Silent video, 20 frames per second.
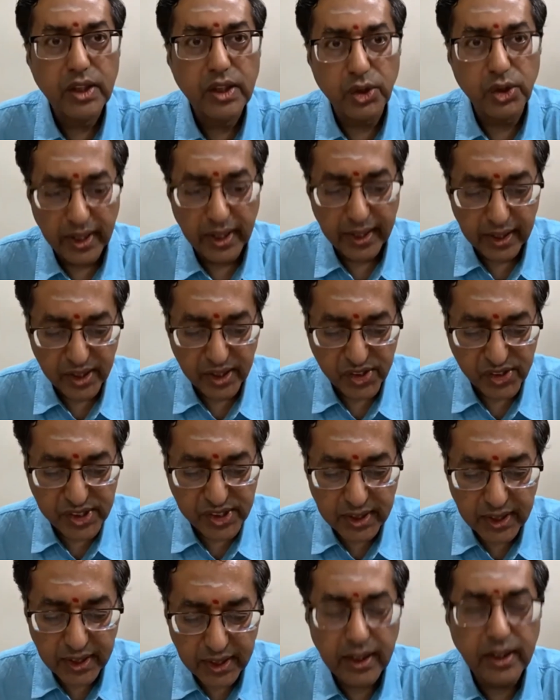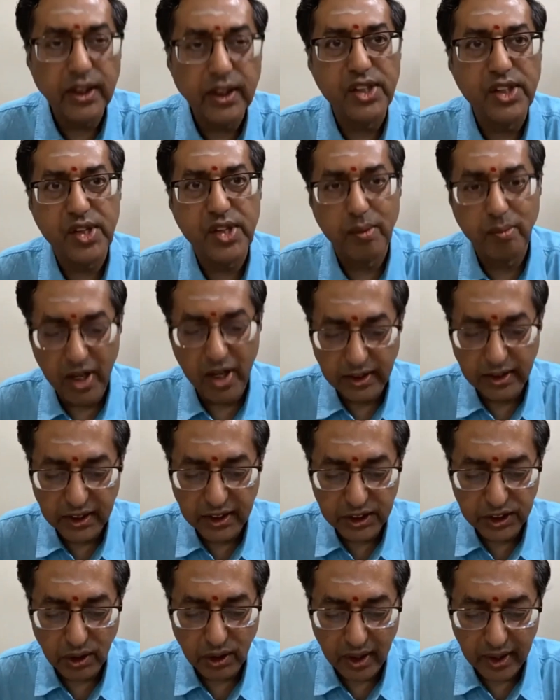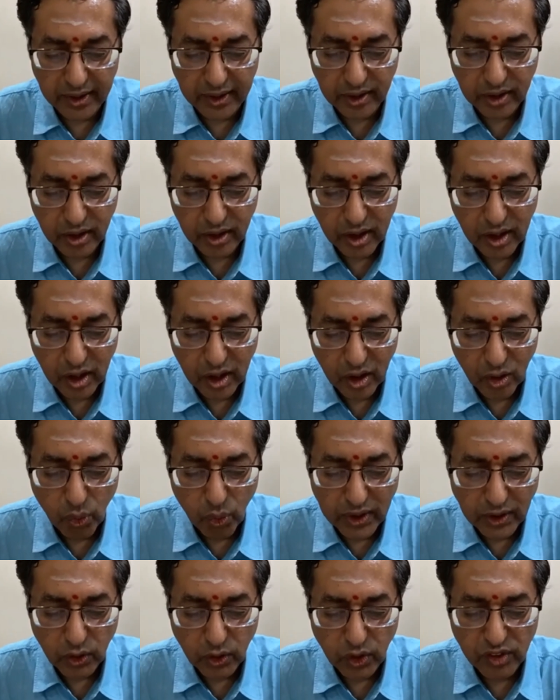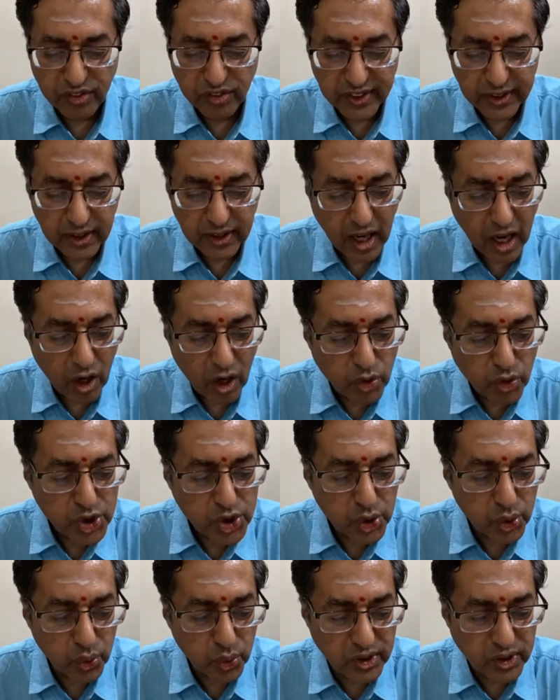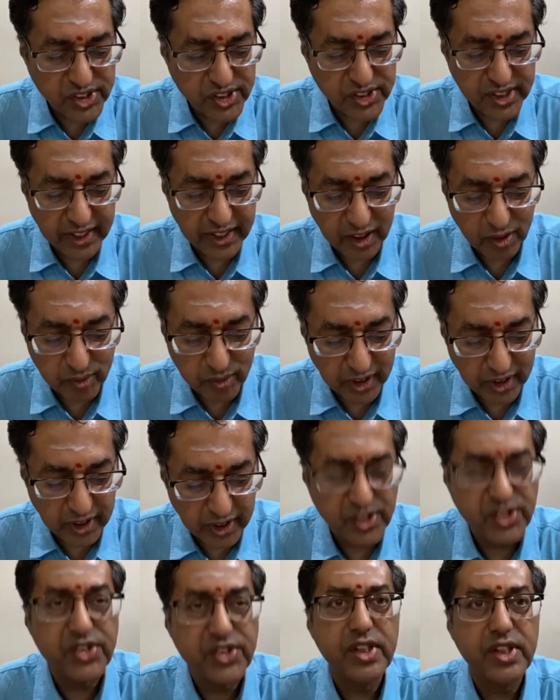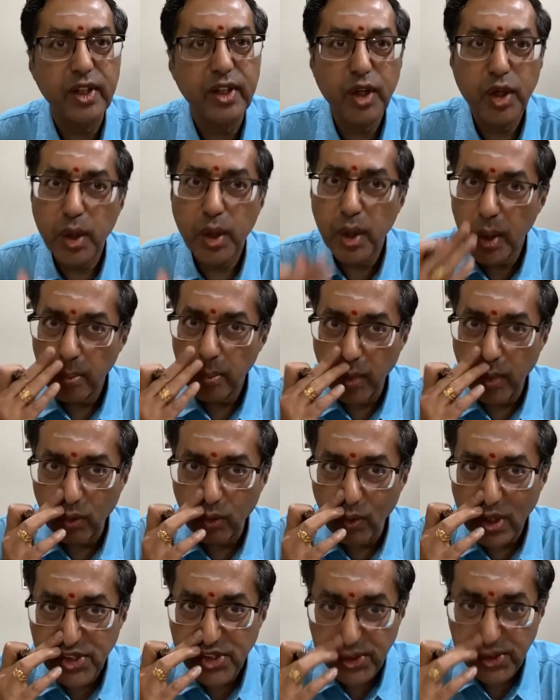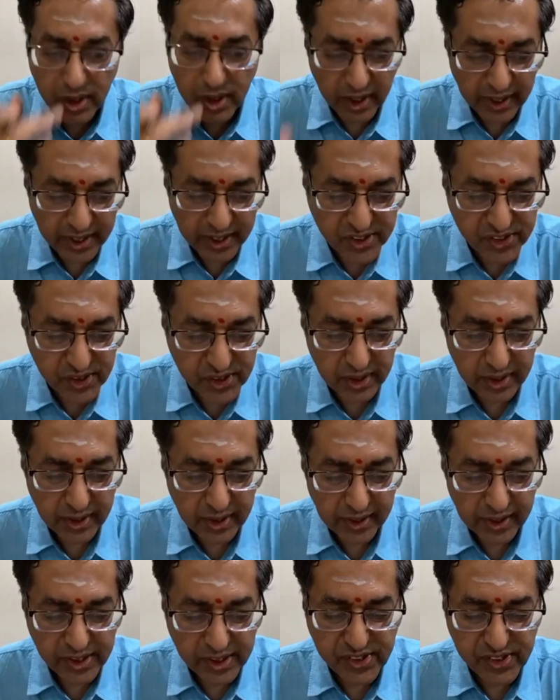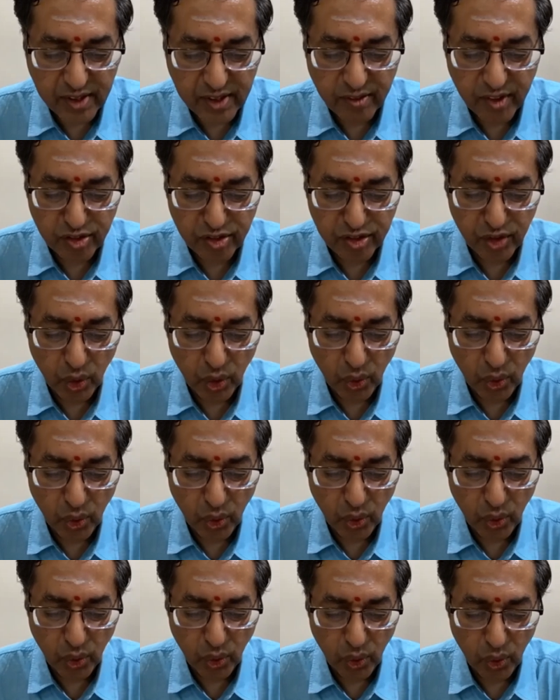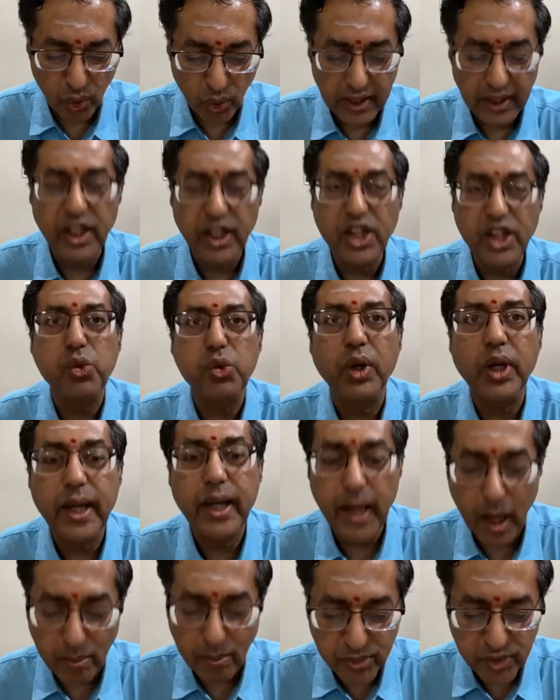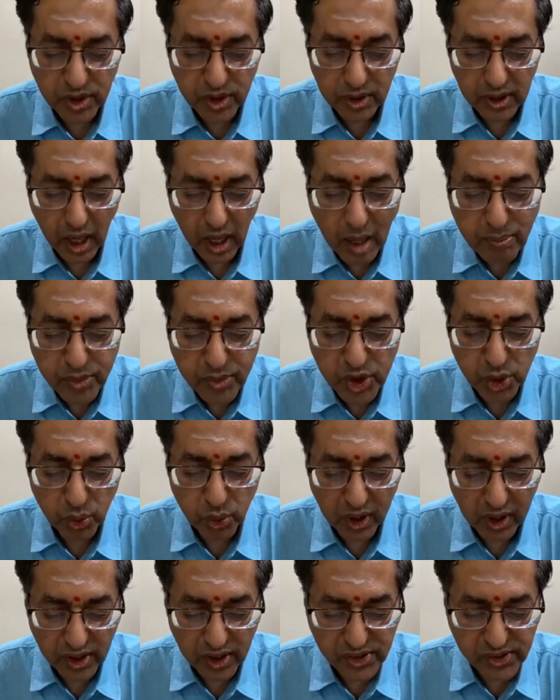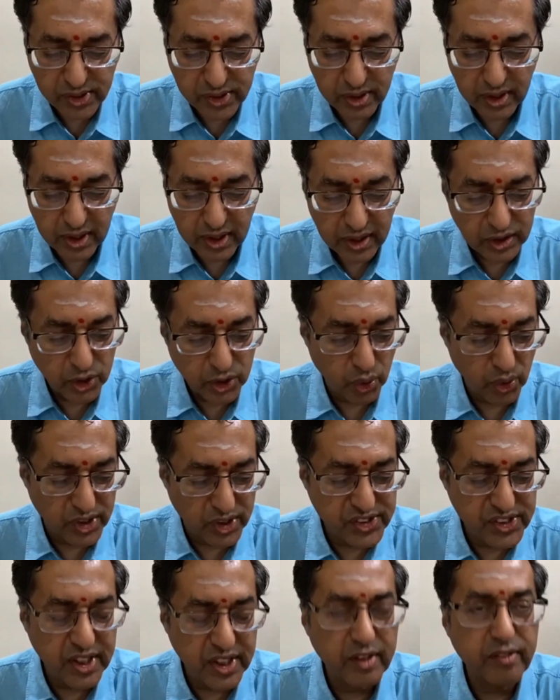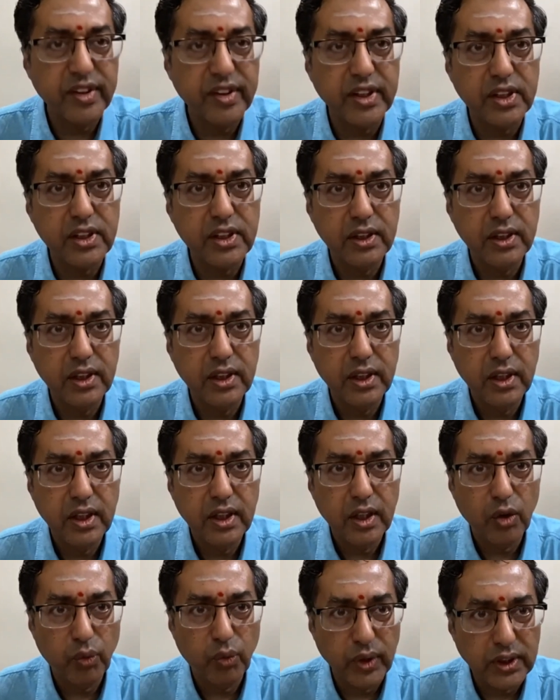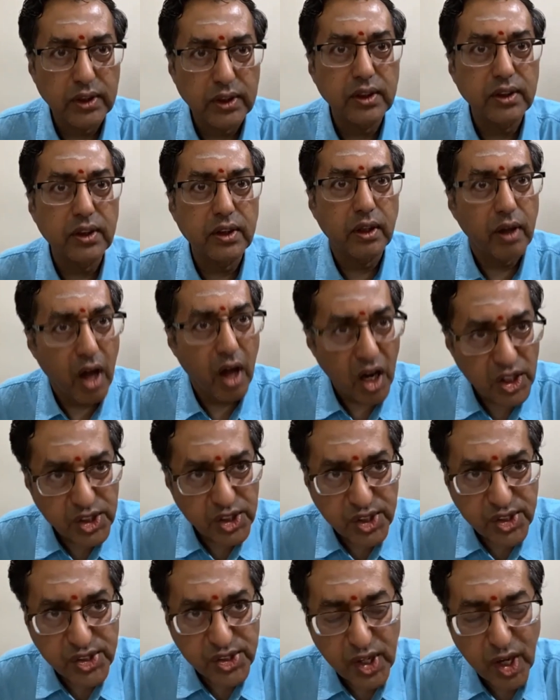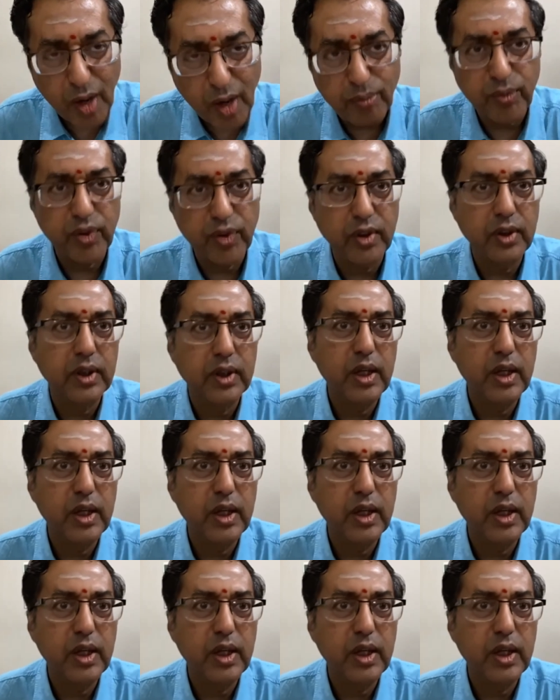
Today, sitting in the Samadhi shrine, one could feel how true this statement is. Bhagavan's grace is ever flowing, and it is only up to us to receive it with the largest cup